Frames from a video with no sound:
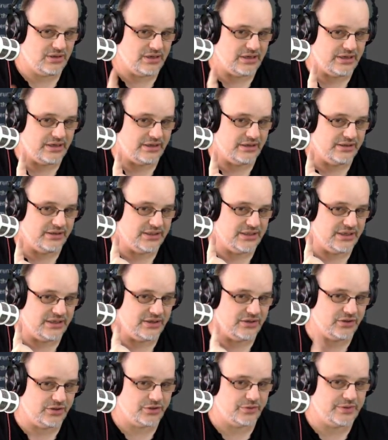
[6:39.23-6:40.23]
And in
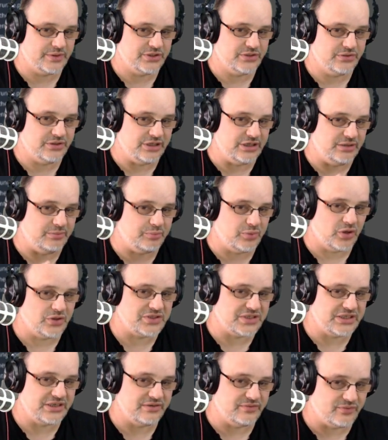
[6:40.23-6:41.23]
Godot in 2D,
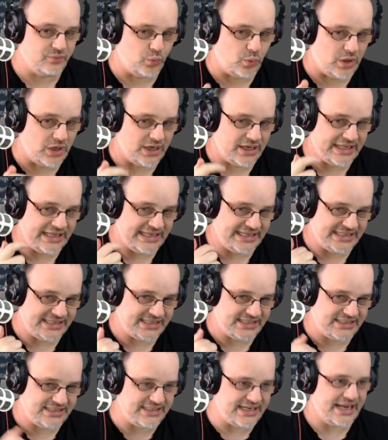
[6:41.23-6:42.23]
positive Y
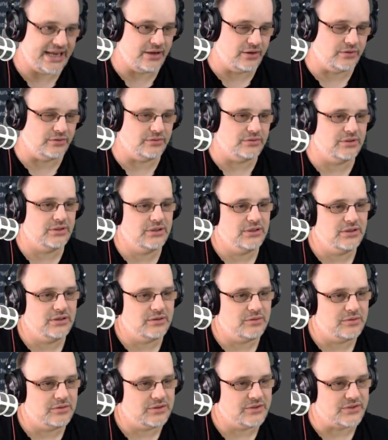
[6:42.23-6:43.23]
is down.
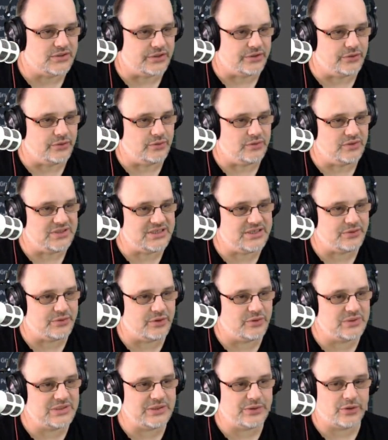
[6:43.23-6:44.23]
So
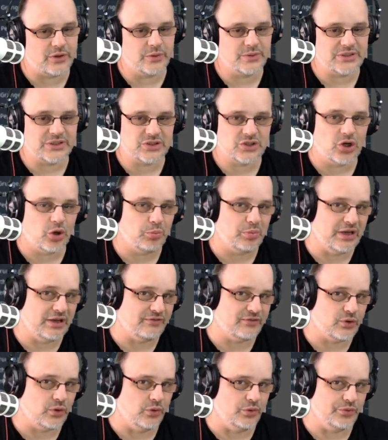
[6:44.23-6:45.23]
0, 0 is the top
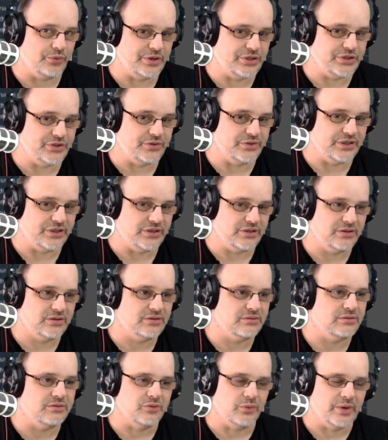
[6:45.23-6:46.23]
left corner in 2D.
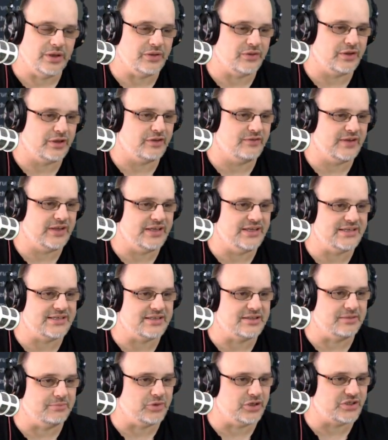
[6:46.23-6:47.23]
The way to think of it is
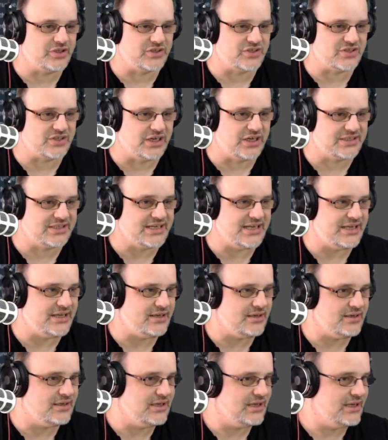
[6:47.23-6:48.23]
the monitor starts
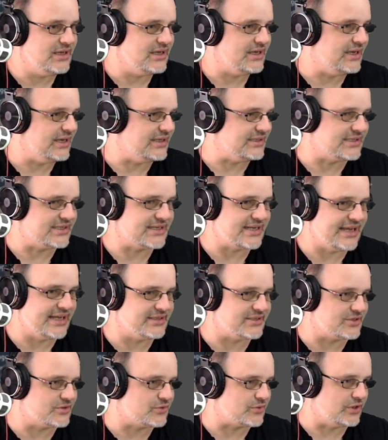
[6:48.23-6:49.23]
here and
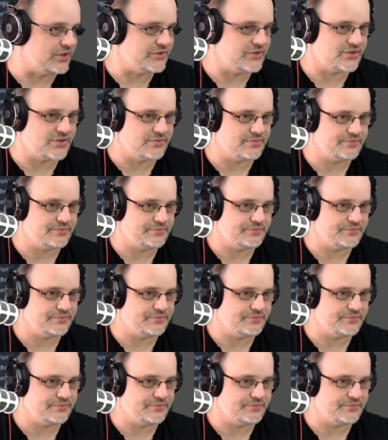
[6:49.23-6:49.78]
scans across.